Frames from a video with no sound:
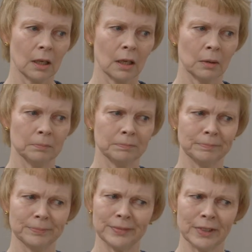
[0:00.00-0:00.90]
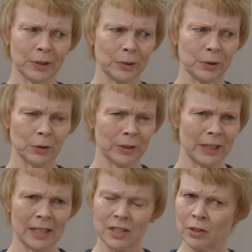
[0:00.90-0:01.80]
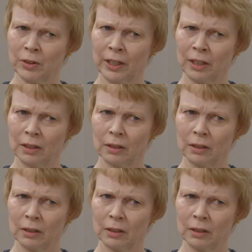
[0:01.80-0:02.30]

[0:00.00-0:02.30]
No, not really, sorry.